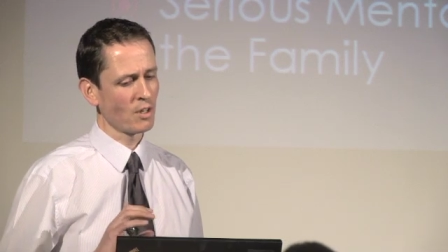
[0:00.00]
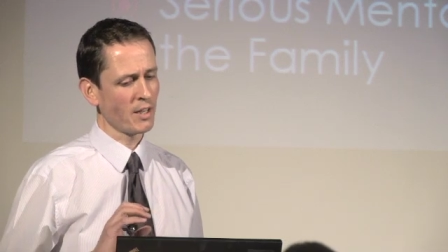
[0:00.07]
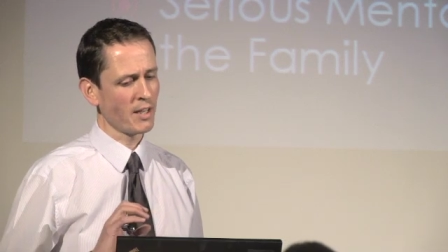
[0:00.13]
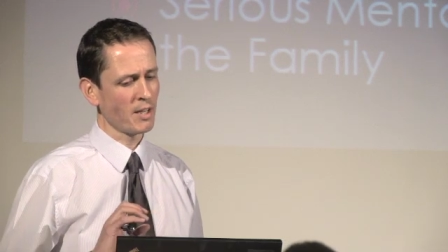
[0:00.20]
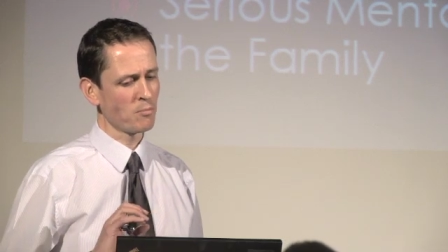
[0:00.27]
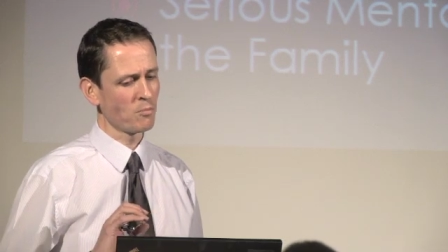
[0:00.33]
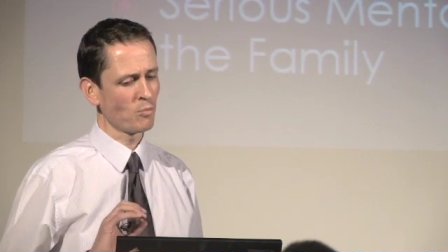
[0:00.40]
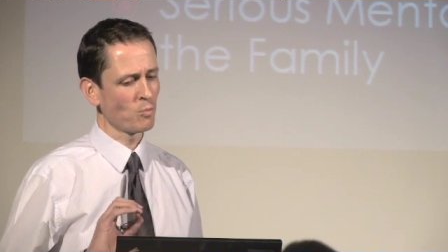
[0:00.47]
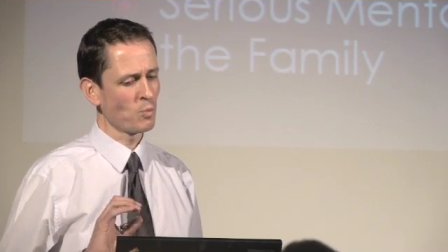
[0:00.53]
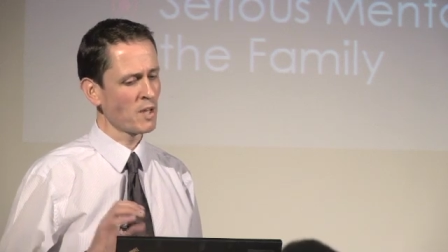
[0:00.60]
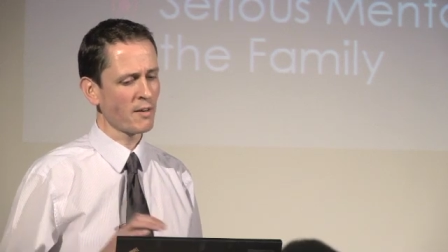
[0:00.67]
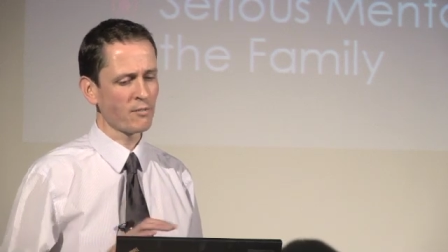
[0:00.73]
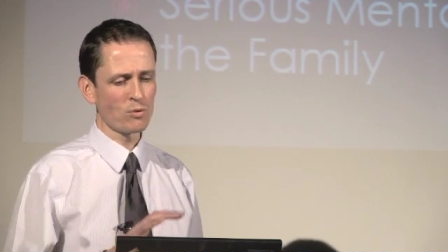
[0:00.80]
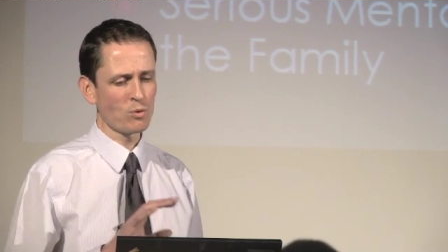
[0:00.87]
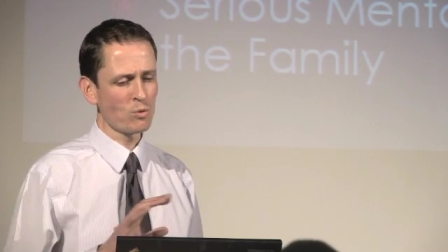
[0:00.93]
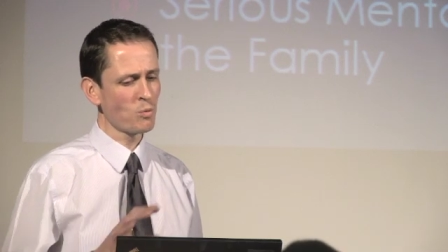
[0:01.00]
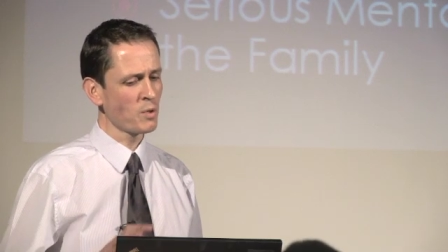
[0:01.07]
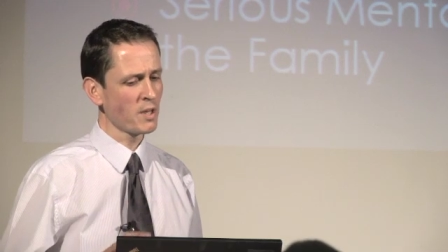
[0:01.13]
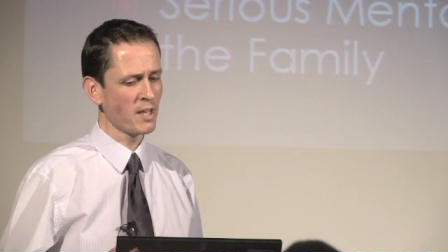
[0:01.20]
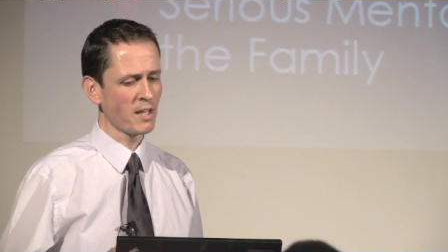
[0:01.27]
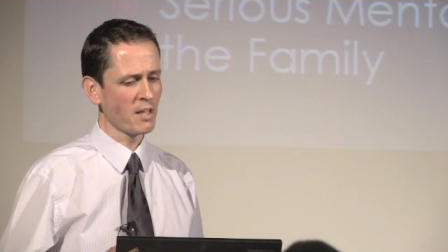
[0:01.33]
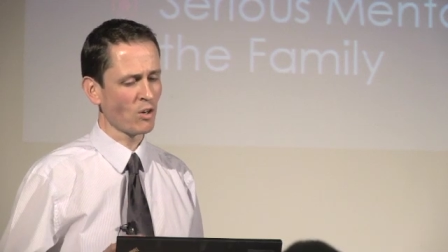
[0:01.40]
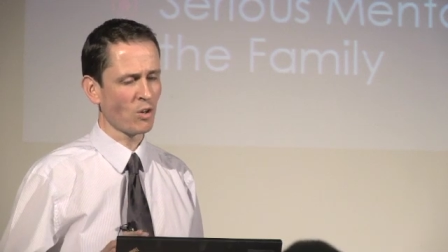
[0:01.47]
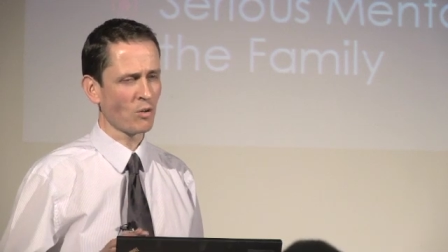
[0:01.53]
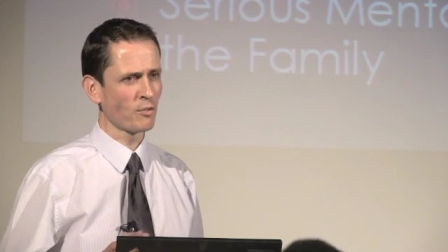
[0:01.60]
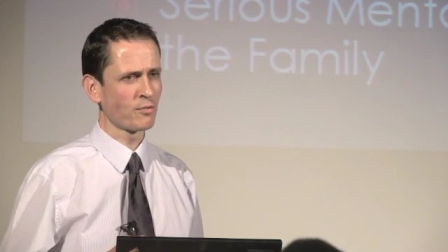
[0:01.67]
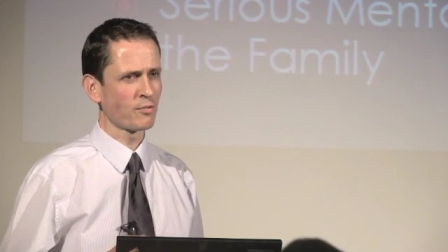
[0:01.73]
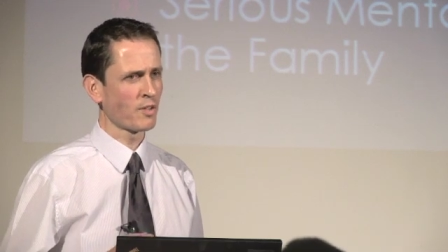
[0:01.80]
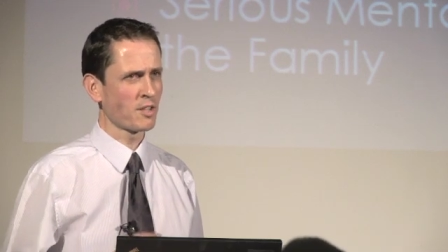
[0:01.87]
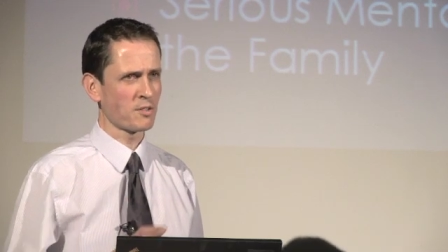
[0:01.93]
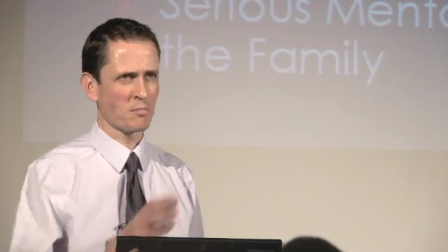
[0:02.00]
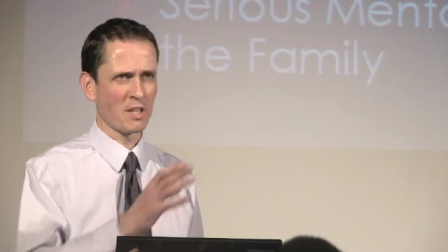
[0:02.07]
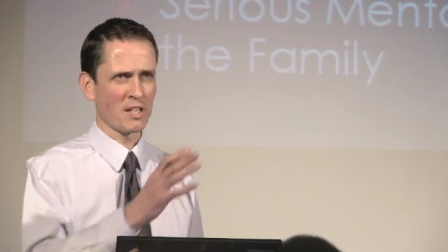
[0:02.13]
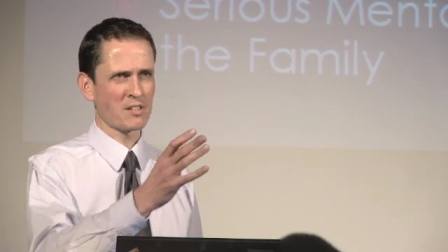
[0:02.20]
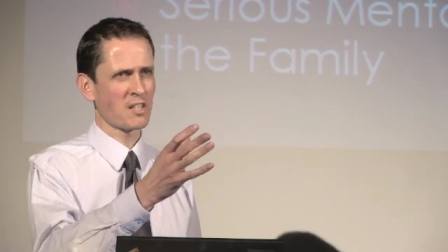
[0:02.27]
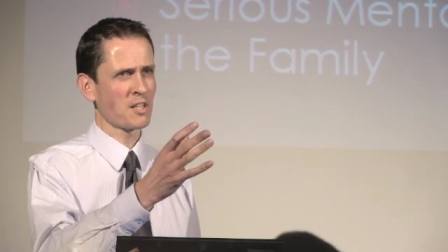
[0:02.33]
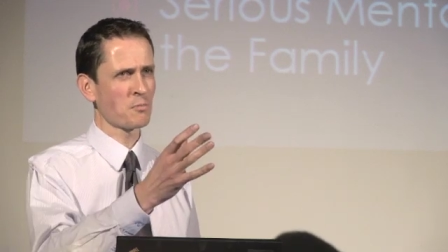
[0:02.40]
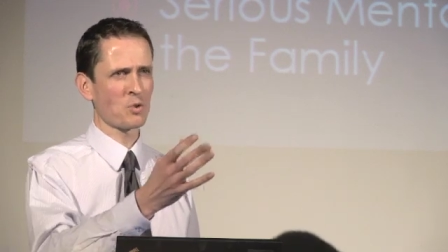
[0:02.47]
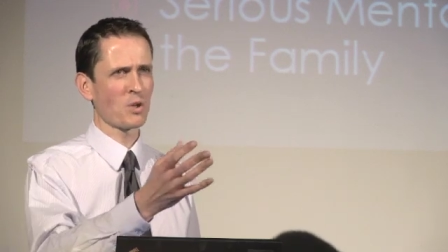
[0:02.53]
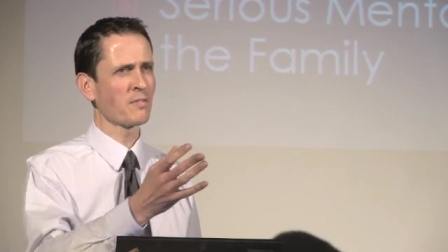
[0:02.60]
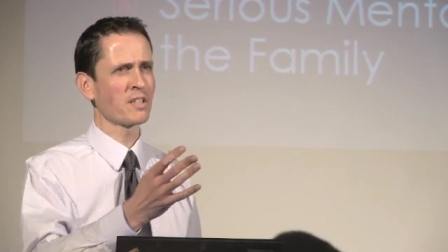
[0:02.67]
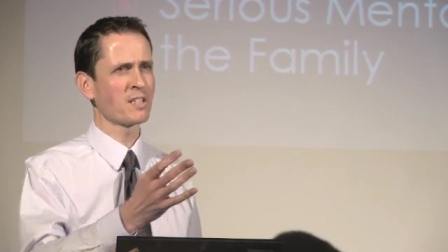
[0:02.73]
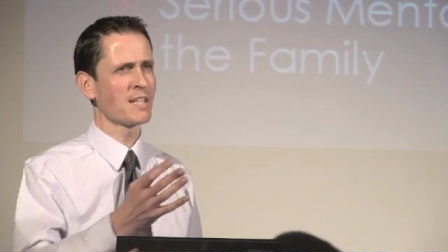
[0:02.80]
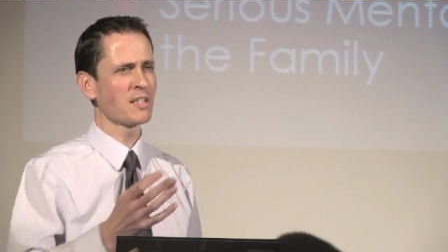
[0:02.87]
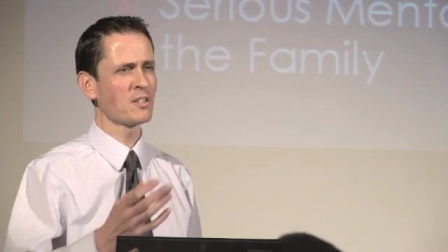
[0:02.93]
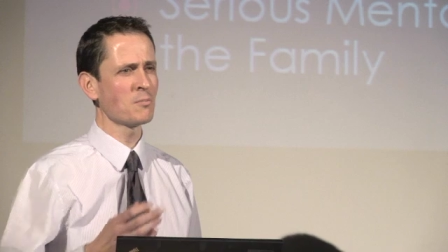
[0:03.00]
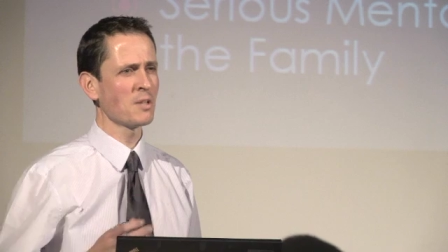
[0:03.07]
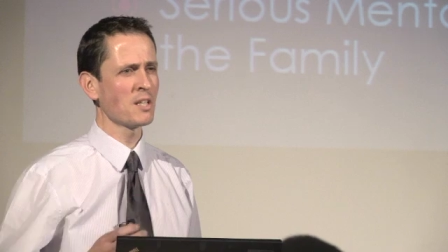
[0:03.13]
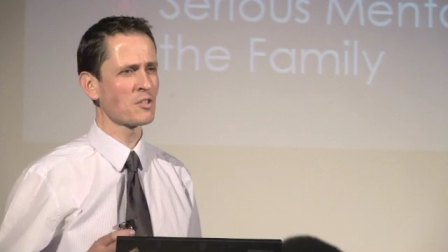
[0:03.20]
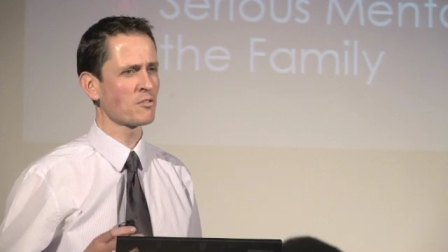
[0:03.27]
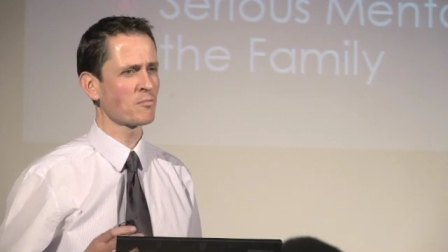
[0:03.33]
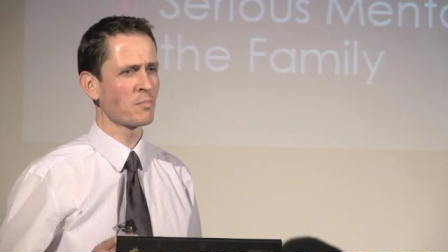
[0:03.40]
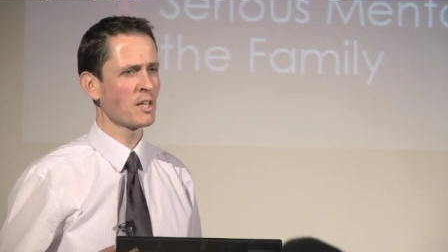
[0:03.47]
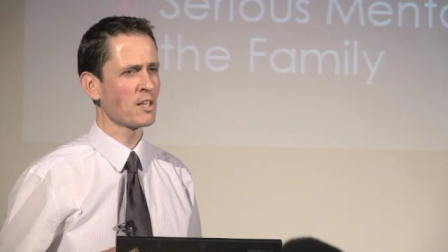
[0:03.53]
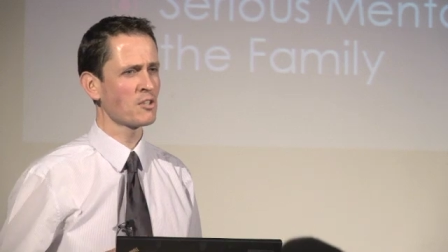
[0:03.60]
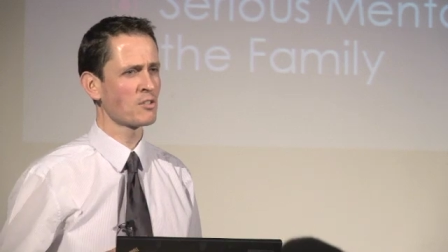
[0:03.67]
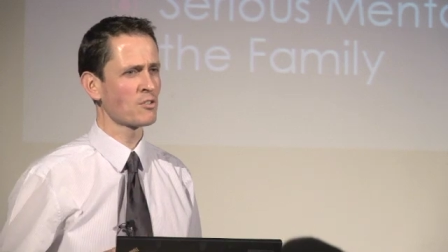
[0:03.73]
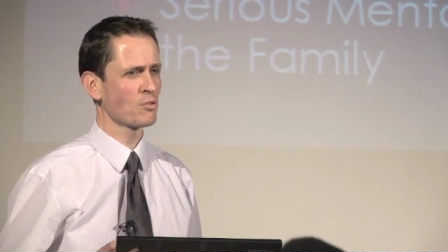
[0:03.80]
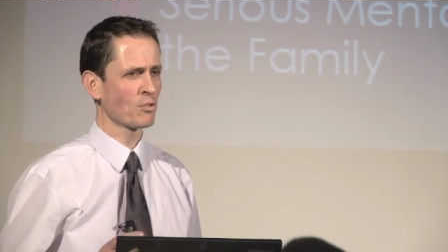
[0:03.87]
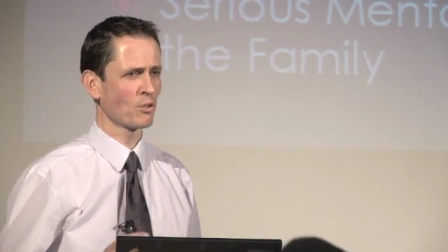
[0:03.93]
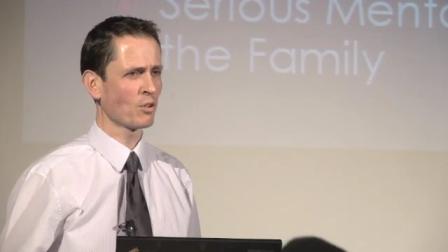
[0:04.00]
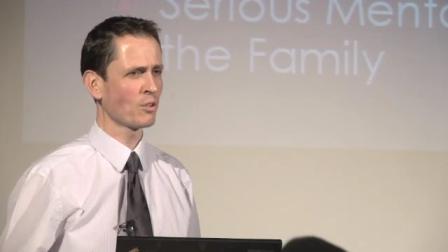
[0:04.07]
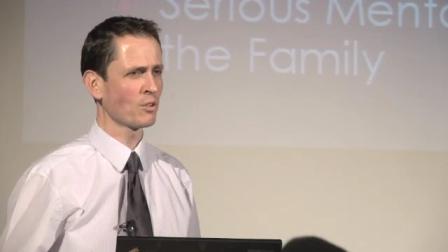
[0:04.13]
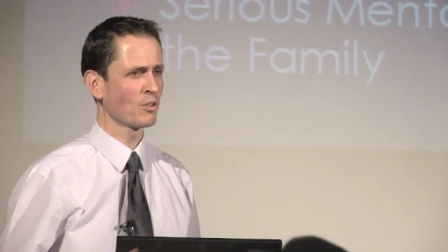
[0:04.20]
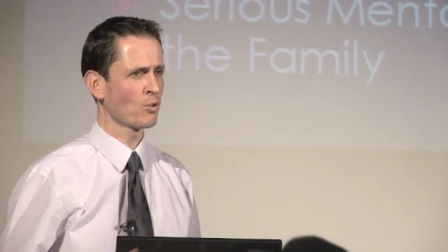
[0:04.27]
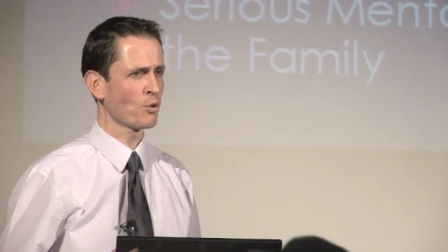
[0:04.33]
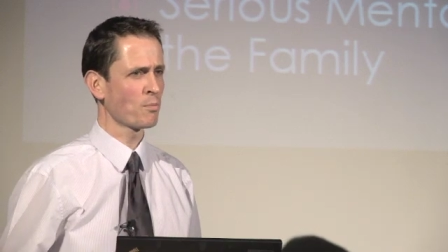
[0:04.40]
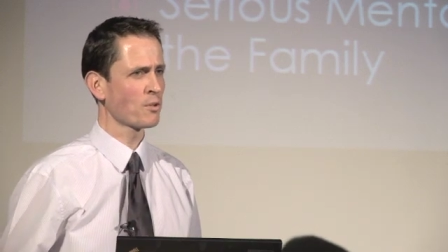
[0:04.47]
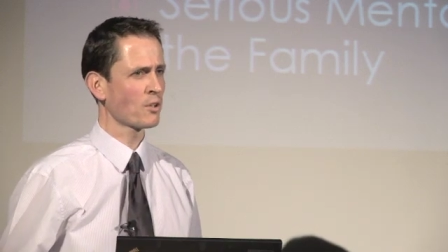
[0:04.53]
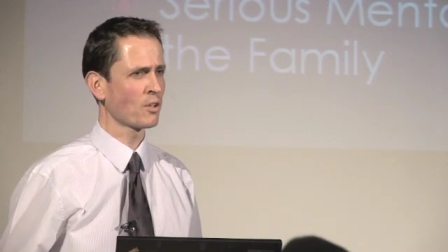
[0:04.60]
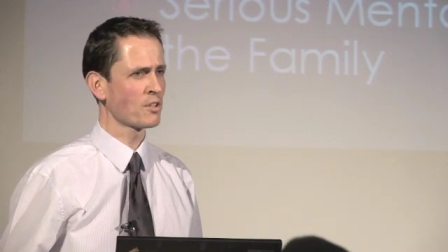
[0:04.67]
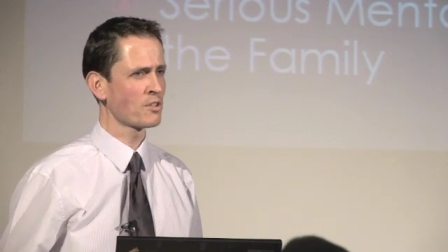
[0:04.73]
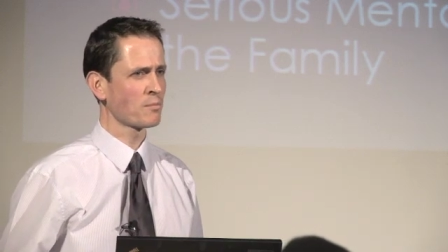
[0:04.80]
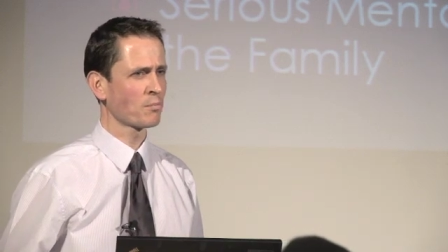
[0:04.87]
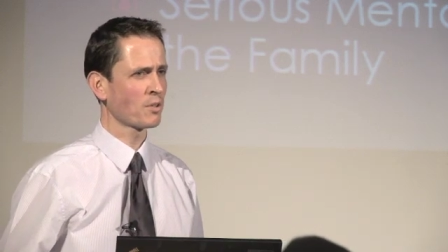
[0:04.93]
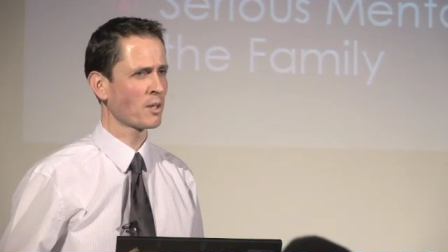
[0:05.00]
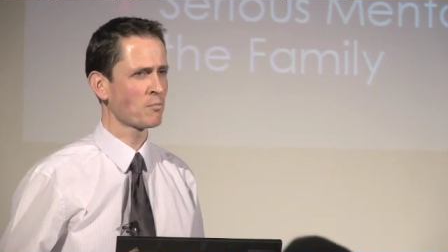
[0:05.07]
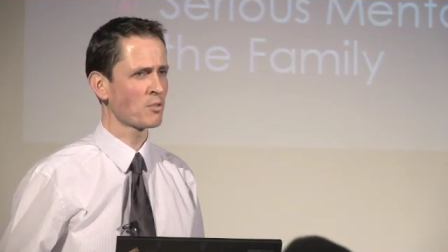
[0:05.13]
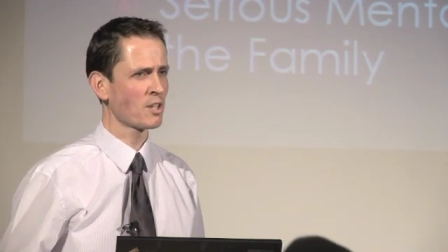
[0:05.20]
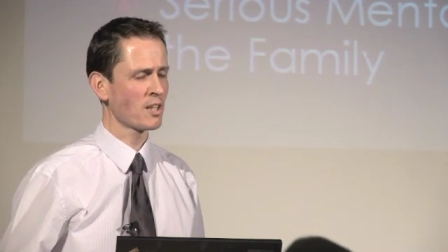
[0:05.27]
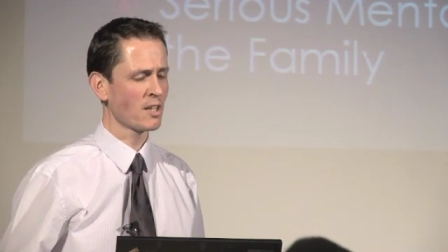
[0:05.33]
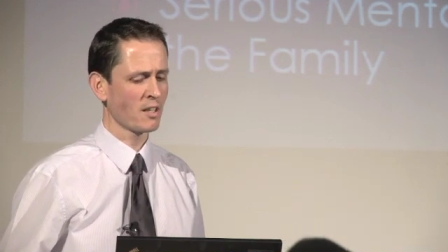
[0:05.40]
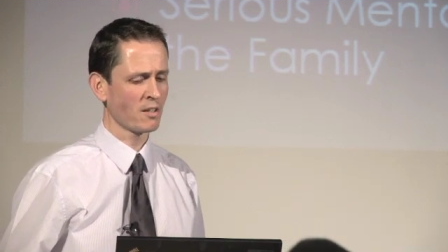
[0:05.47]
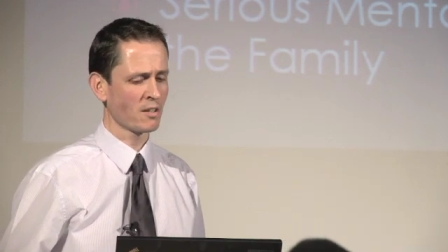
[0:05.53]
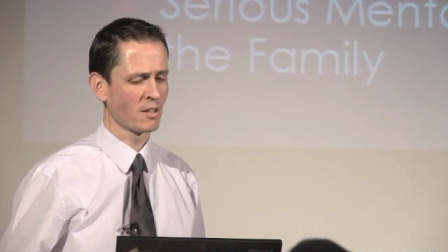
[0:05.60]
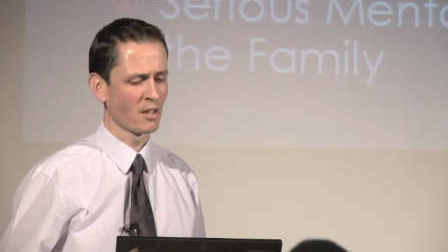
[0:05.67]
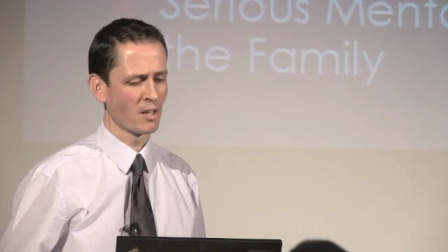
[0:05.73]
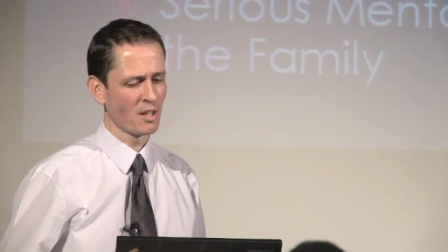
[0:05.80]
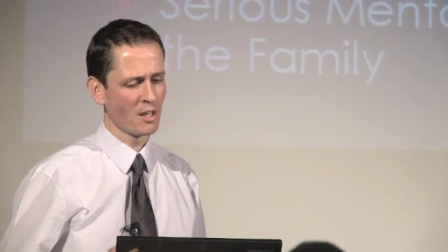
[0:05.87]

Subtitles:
We have no way of, as Mike says, we don't have a database of patients who are on opioids in primary care.